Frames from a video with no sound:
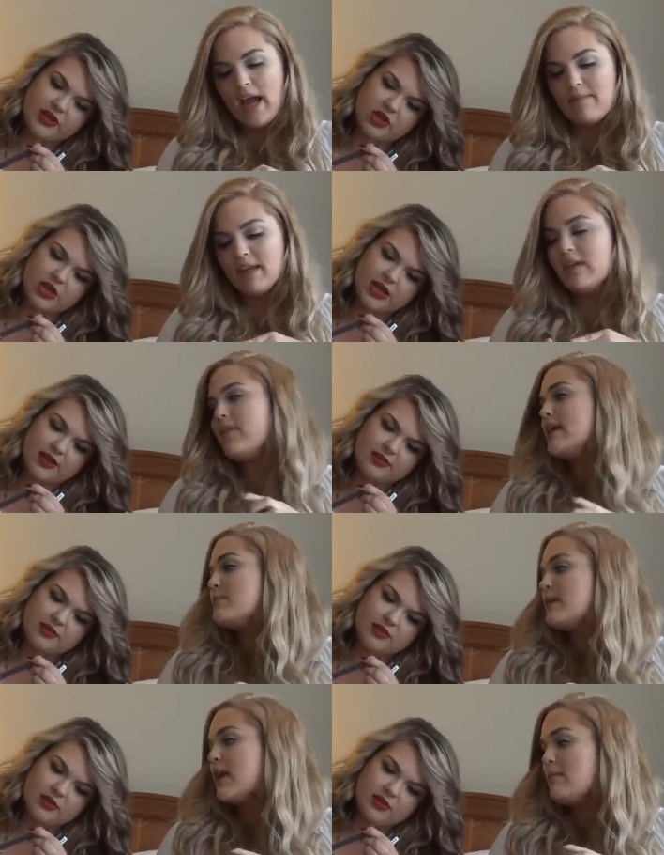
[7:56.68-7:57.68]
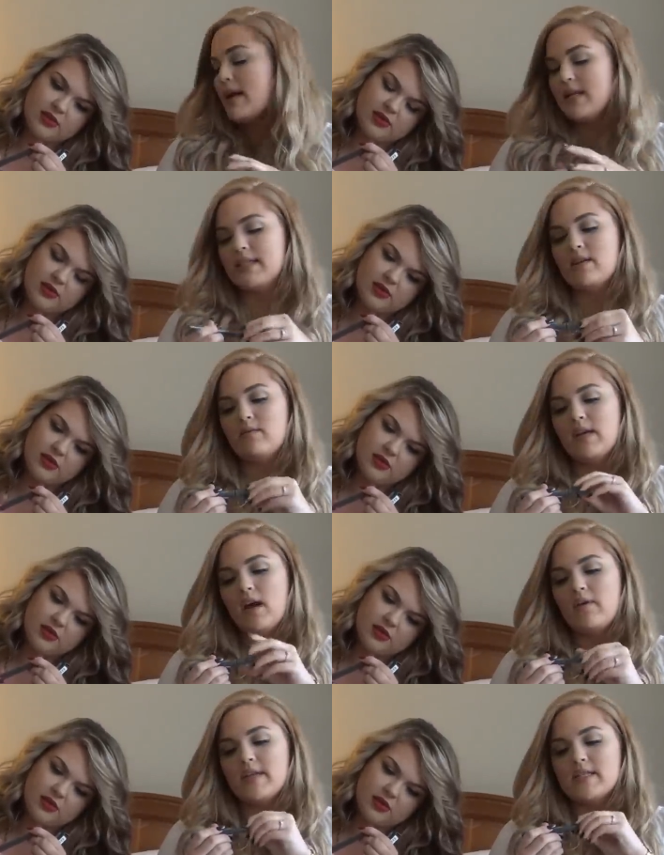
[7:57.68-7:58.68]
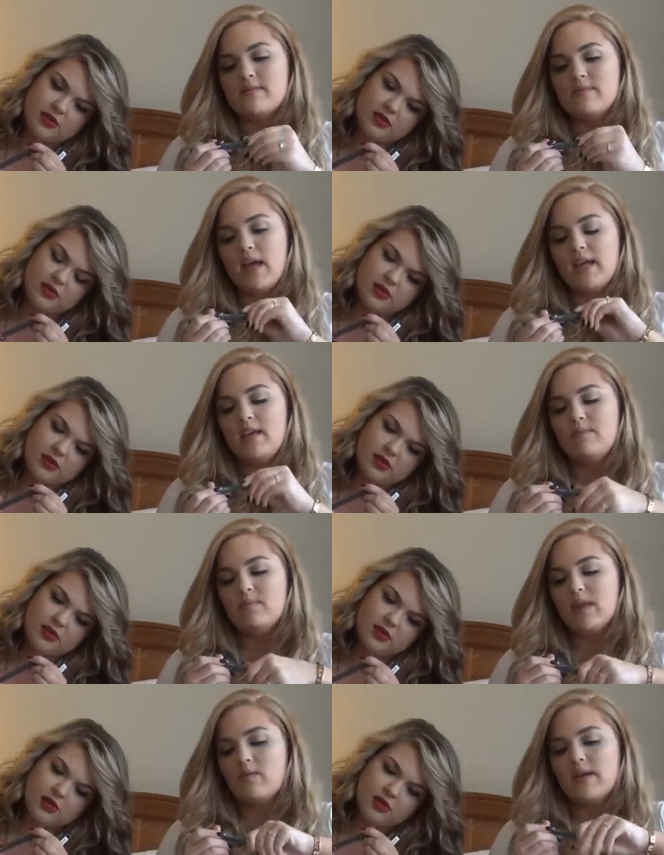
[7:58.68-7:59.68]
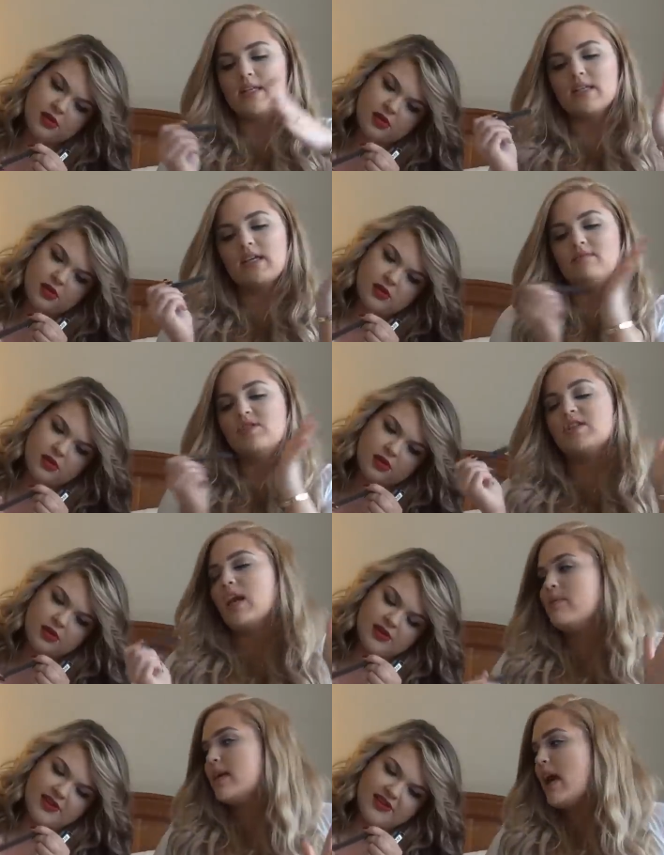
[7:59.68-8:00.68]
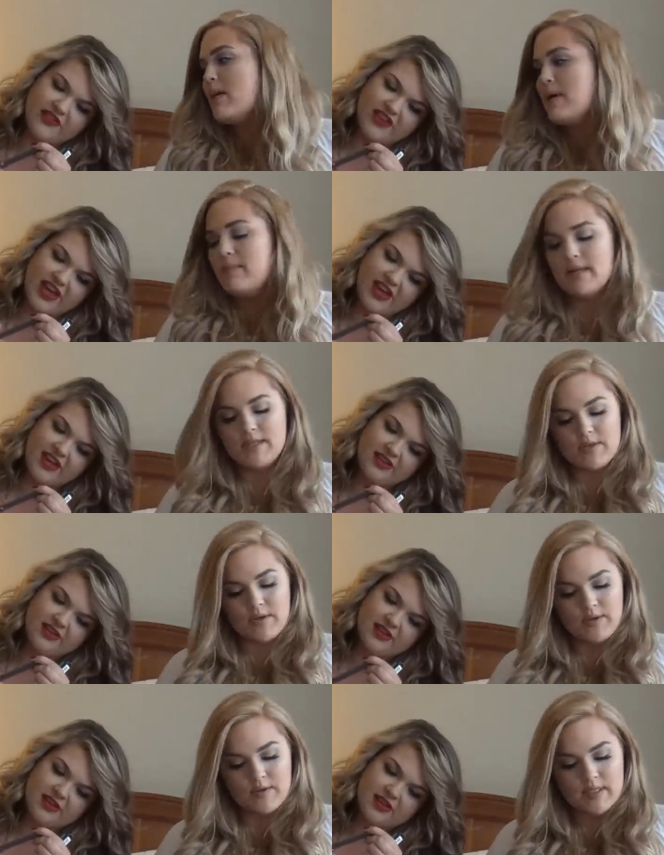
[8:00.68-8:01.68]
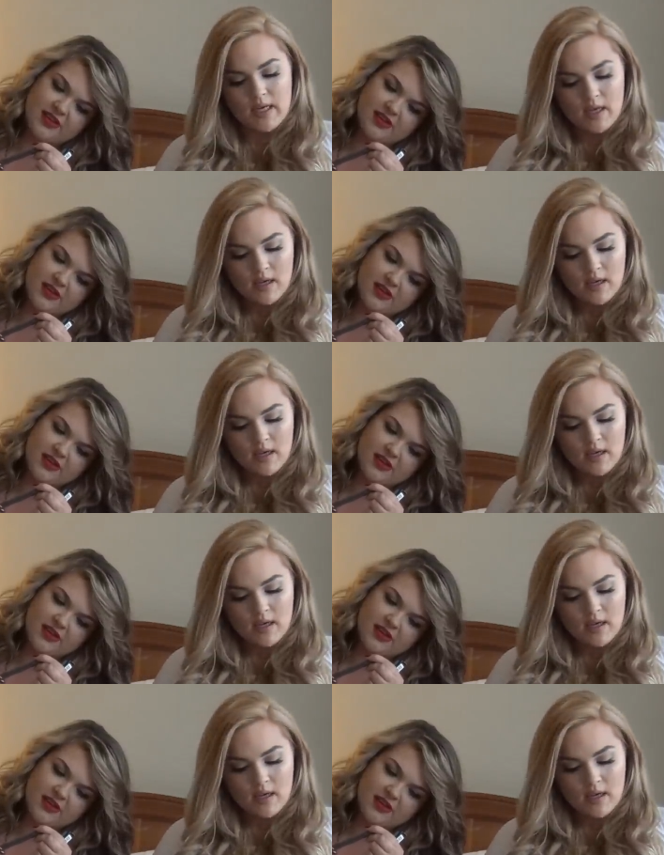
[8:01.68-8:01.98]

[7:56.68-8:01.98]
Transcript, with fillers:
Speaker 1: curious. I'm like afraid to put it on mine because I don't want to. Oh, it's. I keep like wanting to like jam the cap on its screws.